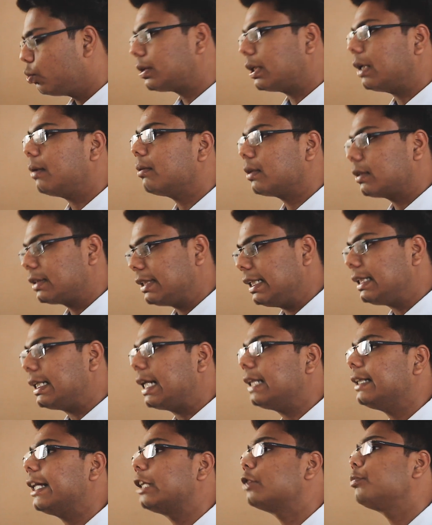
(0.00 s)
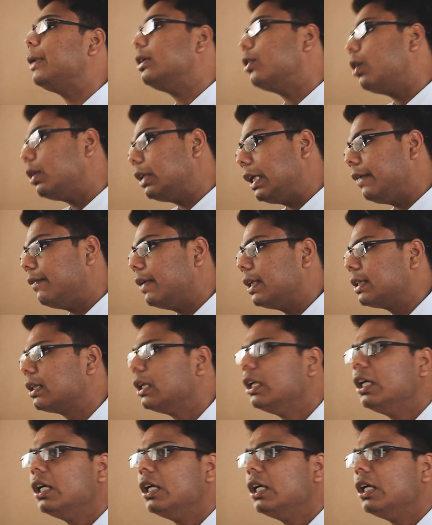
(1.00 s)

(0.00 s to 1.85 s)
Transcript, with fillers: to sit and explain all the events.